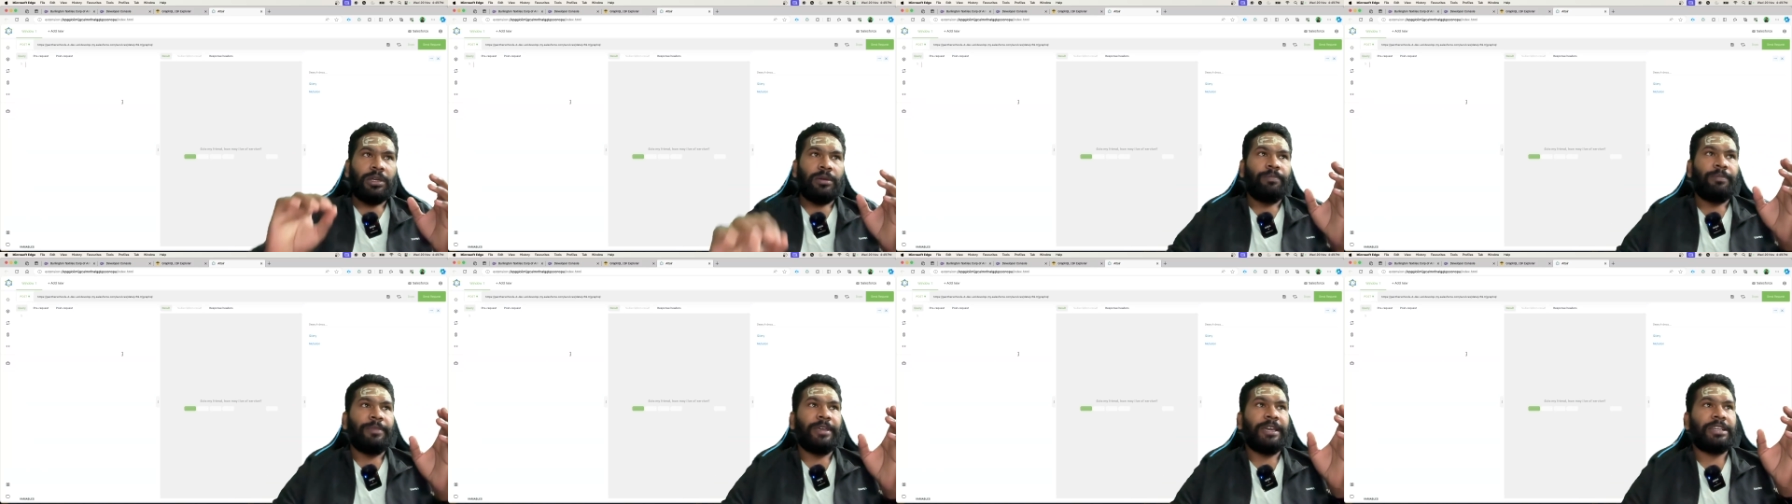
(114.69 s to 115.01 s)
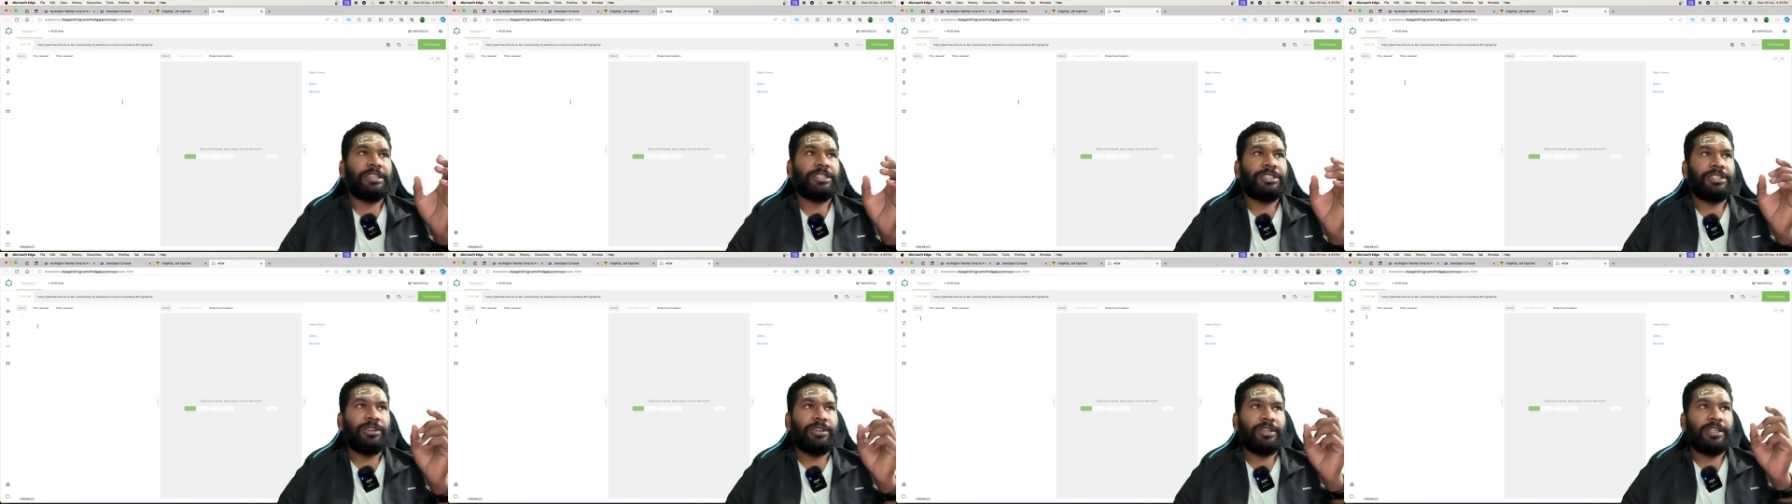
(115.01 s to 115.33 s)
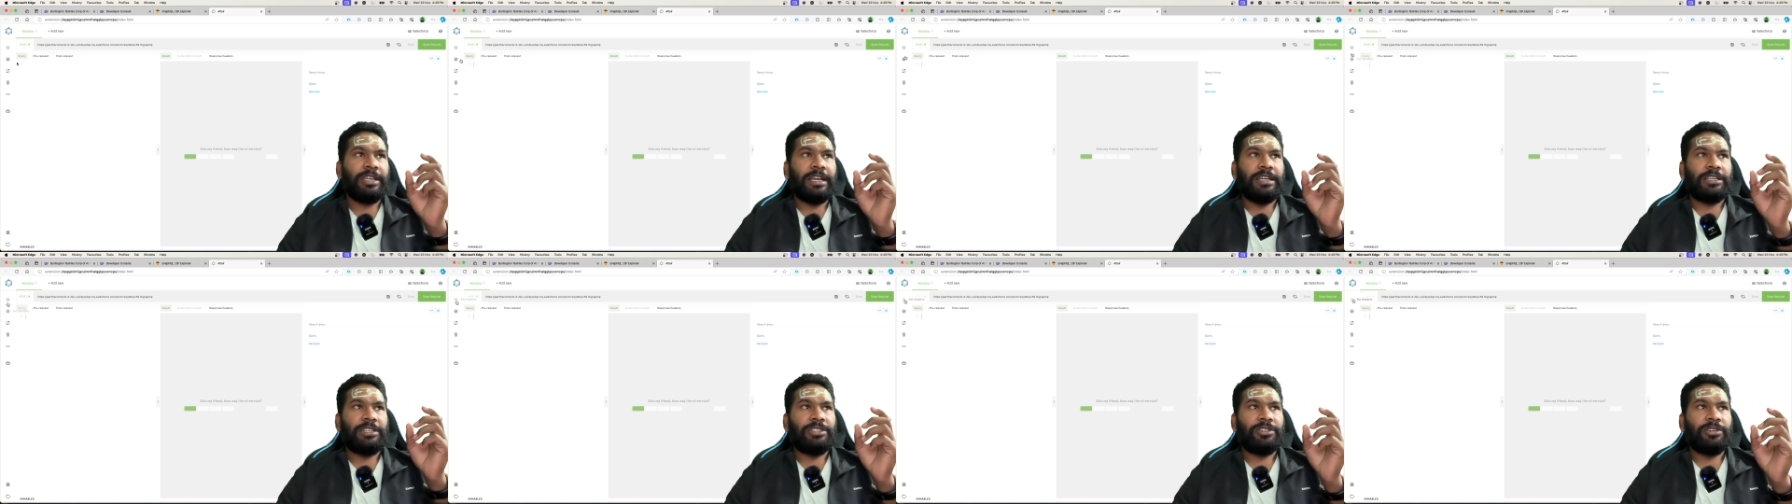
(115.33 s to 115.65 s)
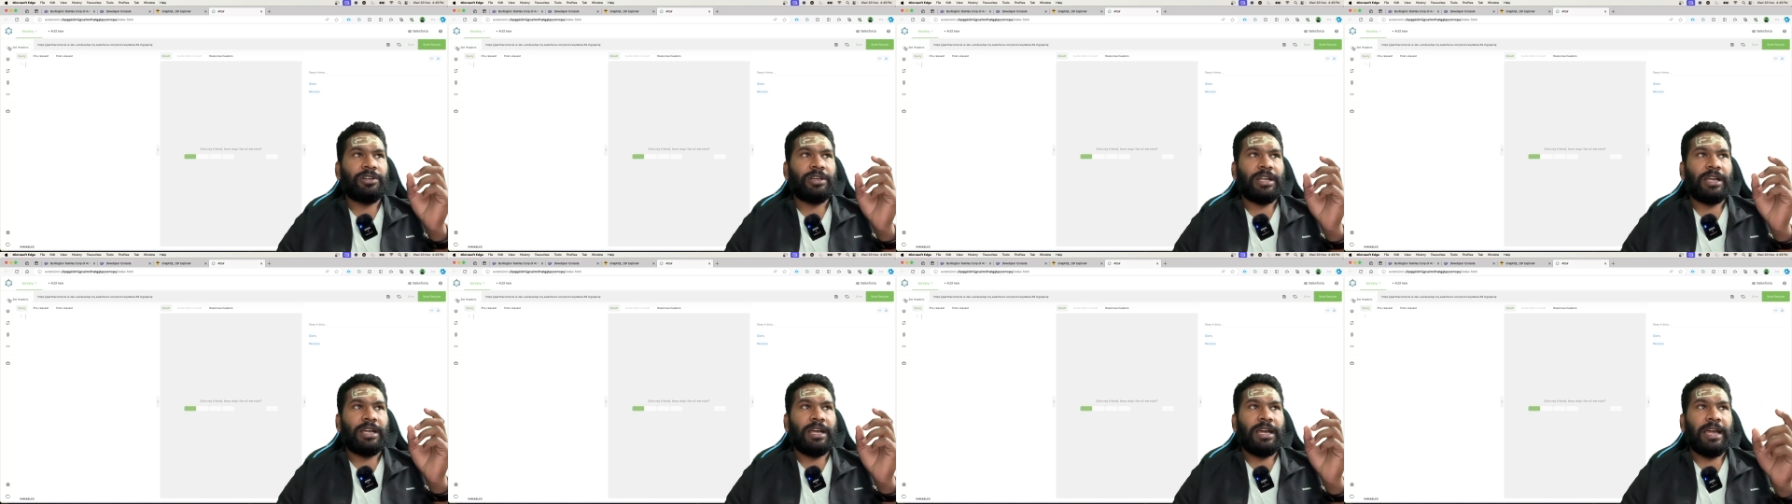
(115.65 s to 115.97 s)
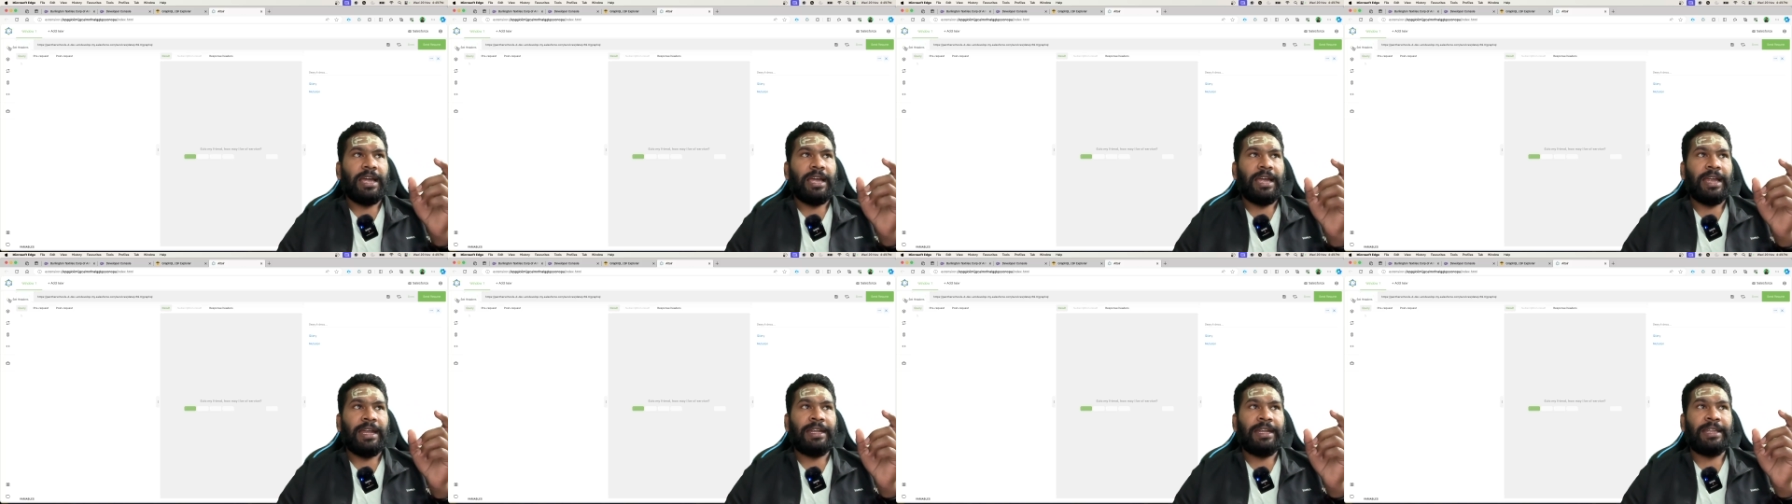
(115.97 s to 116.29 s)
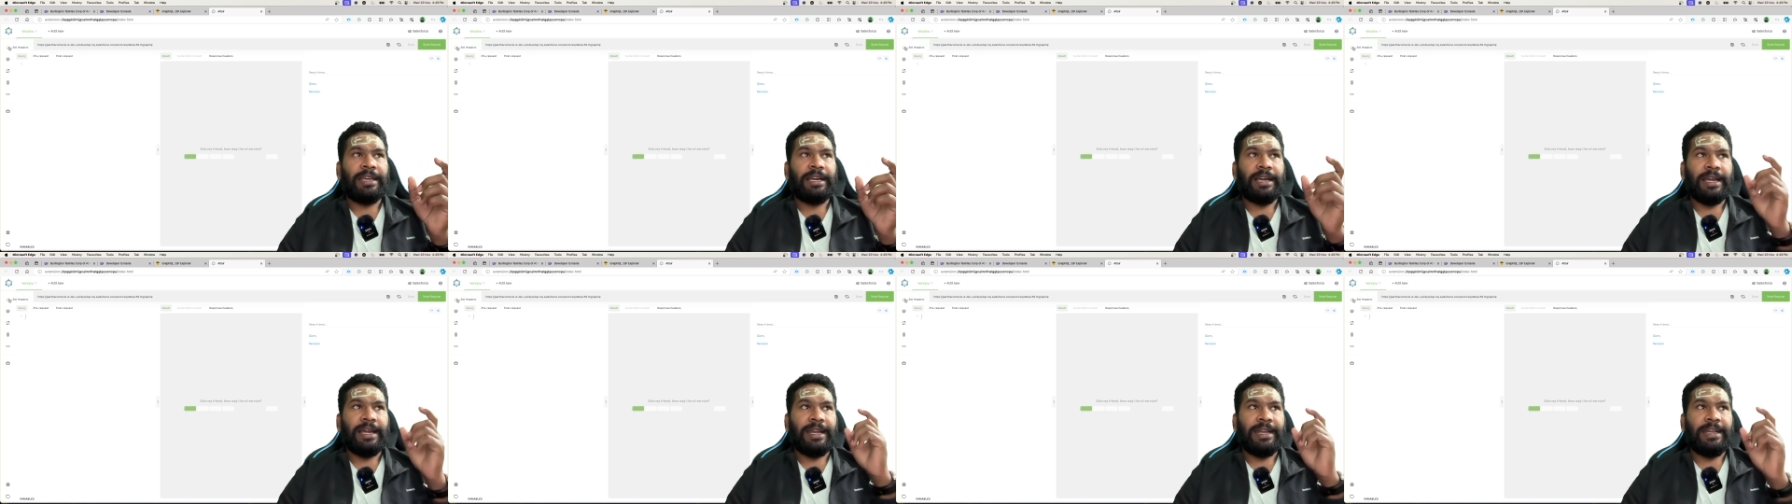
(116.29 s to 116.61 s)
make sure that you are
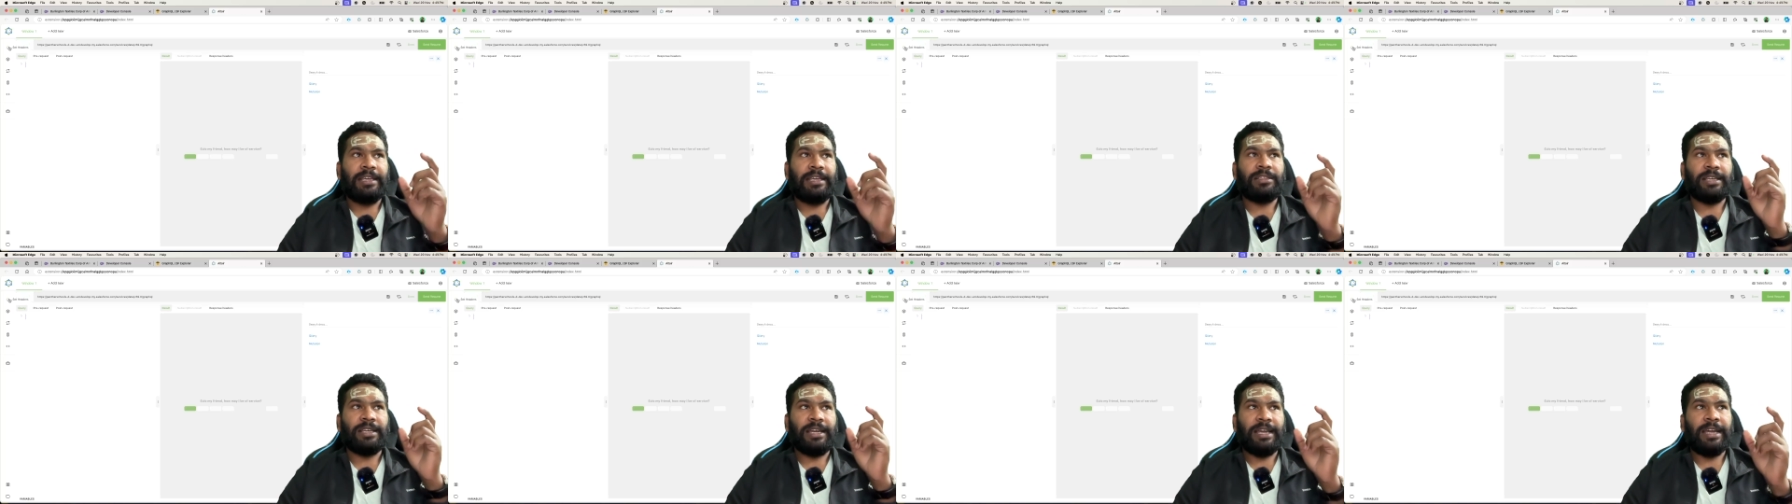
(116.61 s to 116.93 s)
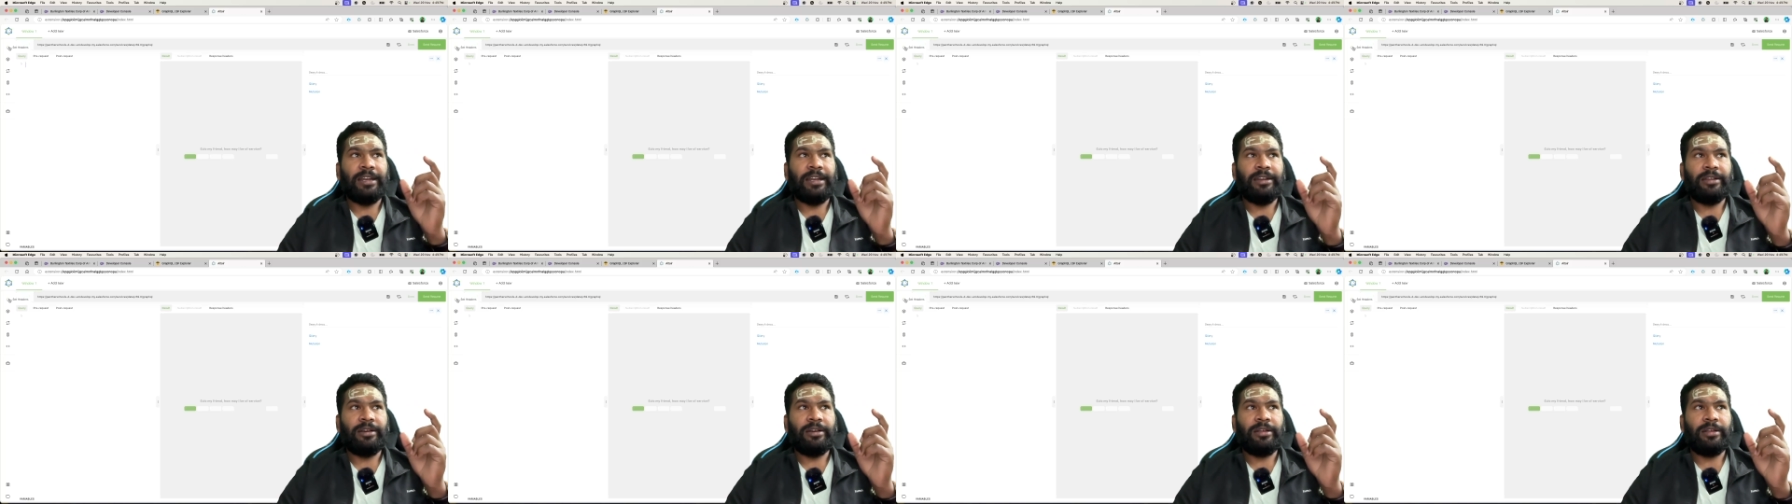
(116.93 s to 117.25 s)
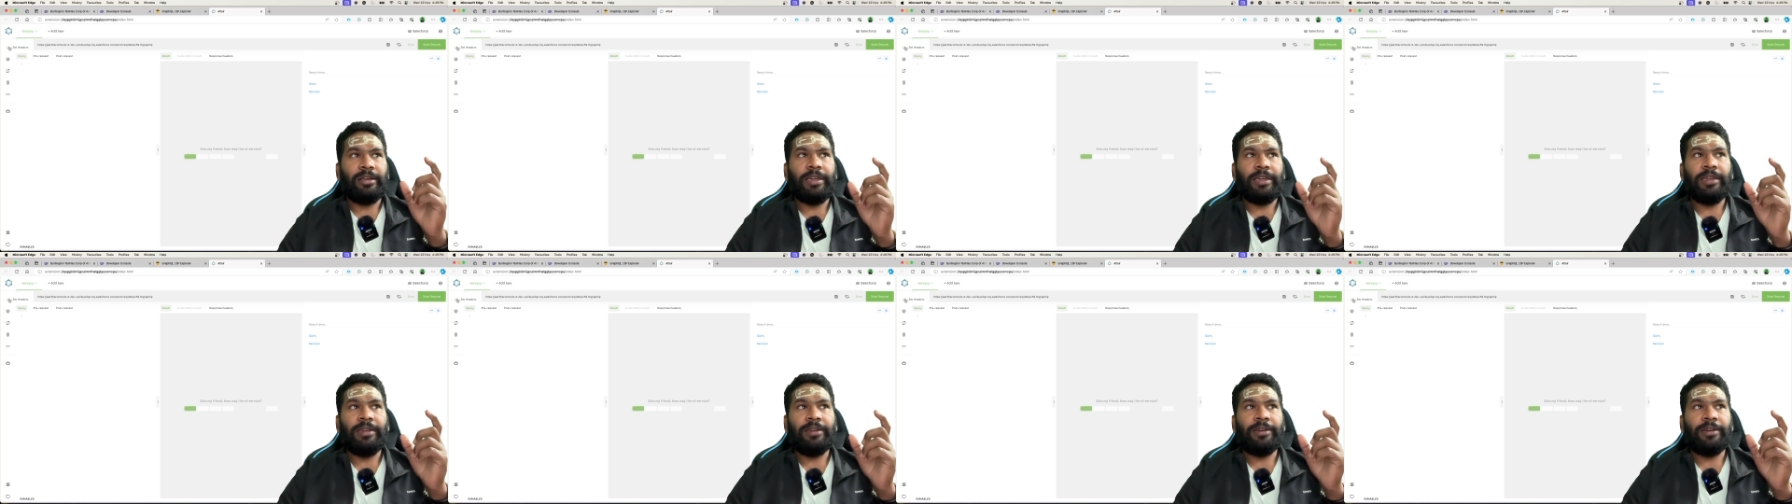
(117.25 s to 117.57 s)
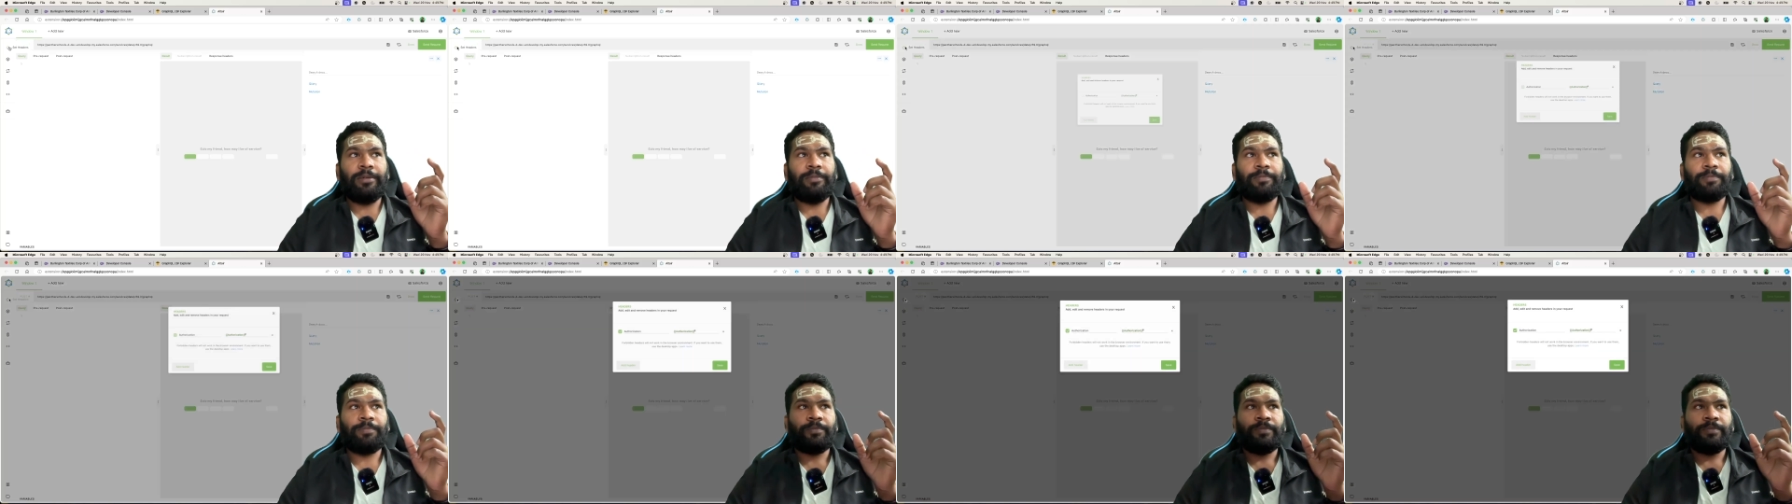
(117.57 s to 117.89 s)
adding the header here